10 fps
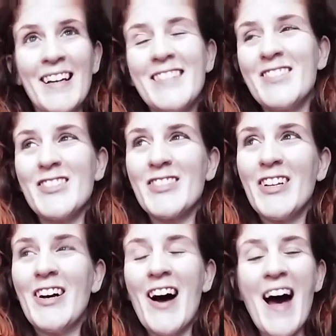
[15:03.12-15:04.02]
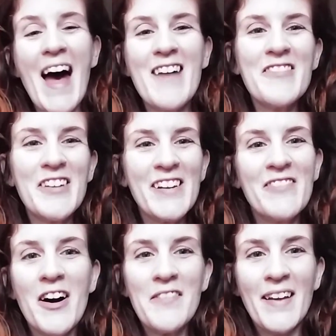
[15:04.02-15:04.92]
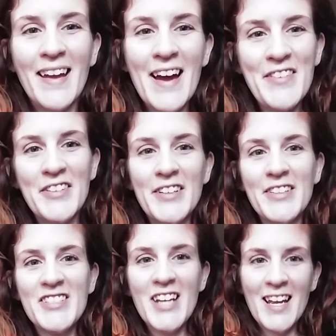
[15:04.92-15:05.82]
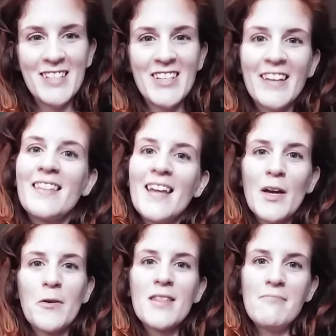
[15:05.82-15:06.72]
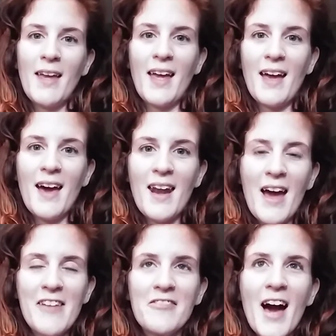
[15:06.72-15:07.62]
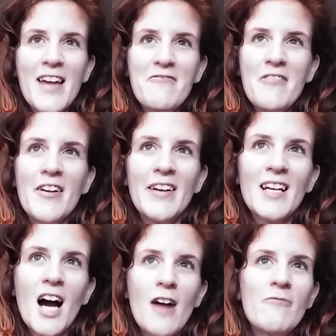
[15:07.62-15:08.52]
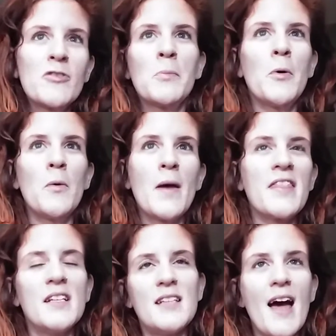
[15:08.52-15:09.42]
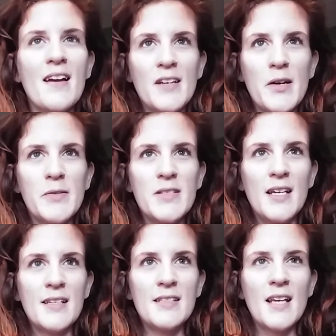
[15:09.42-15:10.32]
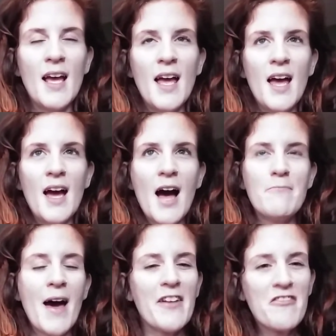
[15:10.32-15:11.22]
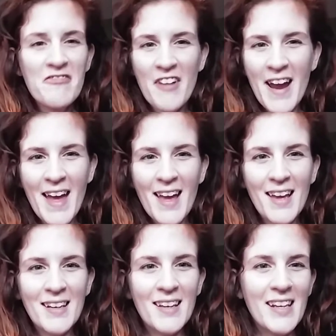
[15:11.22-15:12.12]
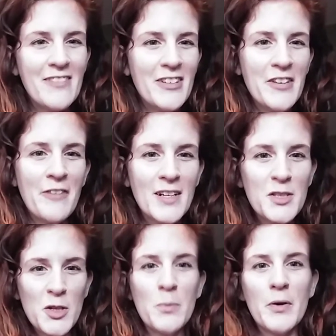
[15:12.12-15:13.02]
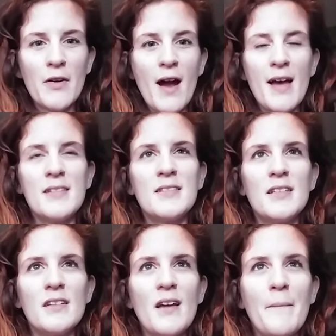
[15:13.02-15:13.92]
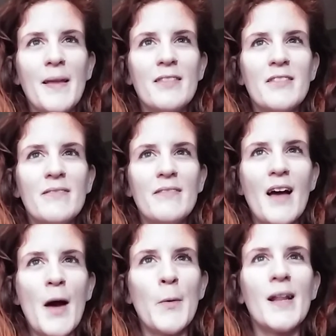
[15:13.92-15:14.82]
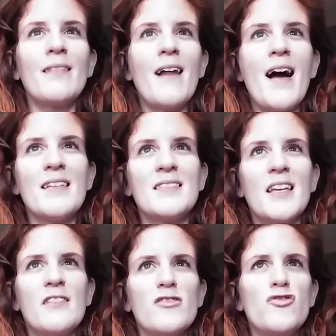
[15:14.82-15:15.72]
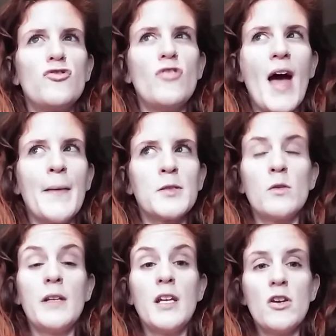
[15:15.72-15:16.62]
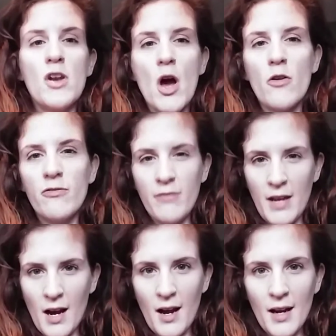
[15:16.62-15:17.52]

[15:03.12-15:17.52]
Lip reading: it's just a ever-evolving, ever-changing thing with me, and I have gotten very comfortable with the diagnosis. I'm not afraid, and even if I do progress, I mean, I wouldn't lie and say there's absolutely no fear.